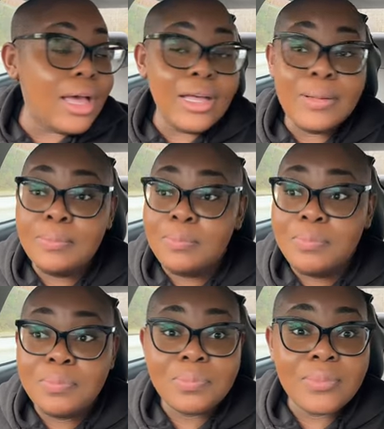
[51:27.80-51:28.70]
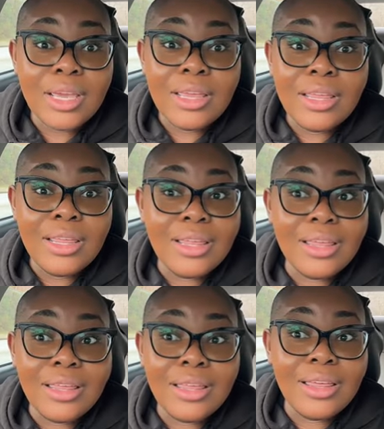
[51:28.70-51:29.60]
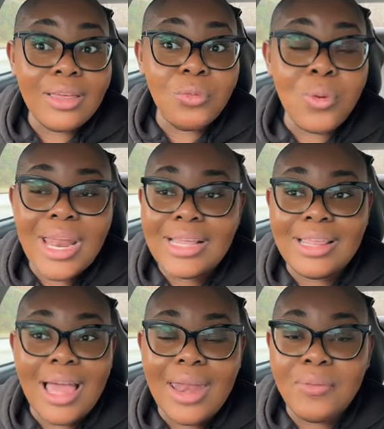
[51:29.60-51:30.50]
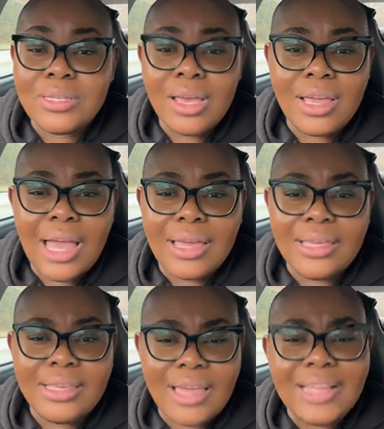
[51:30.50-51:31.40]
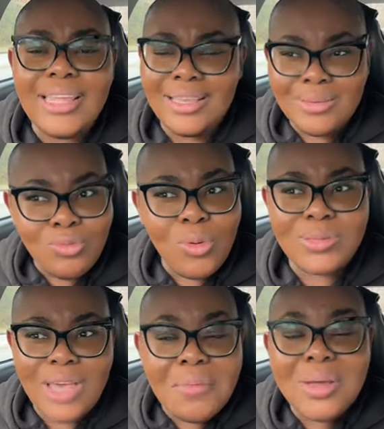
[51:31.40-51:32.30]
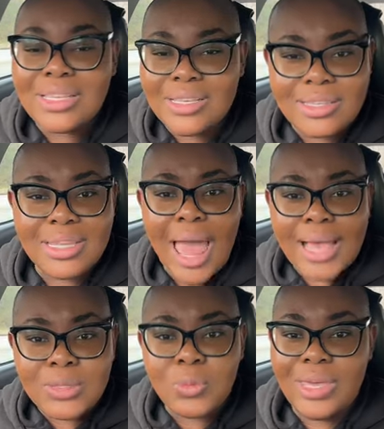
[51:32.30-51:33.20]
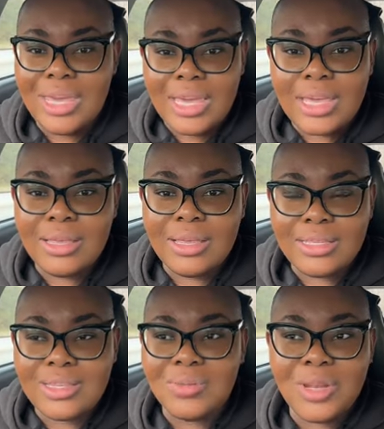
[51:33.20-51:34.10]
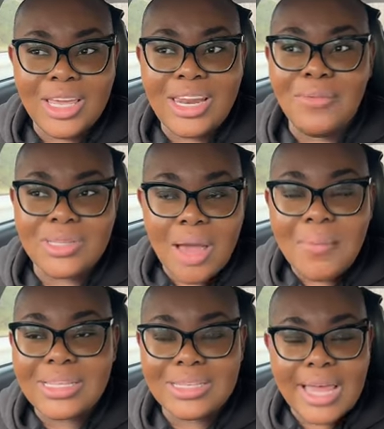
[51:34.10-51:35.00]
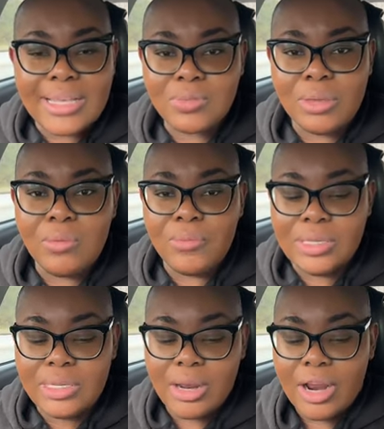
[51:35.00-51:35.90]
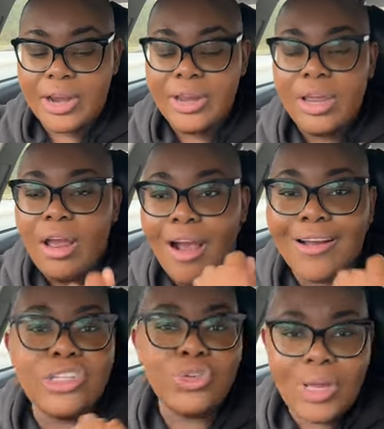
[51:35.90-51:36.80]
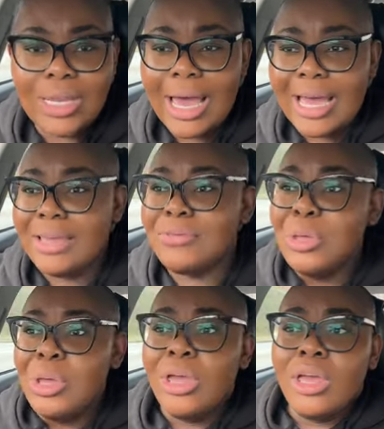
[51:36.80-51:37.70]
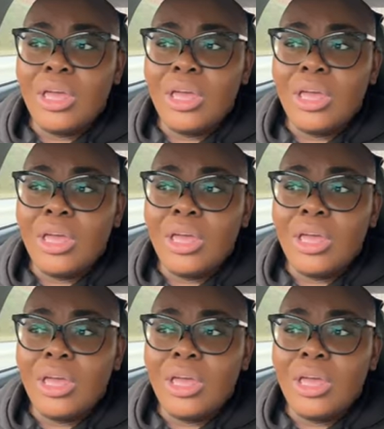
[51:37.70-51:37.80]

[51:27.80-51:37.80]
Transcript: Um, when I, and I was talking, I think we were talking about this last week. Sister Monique and I were talking about this last week when we did our, our joint live.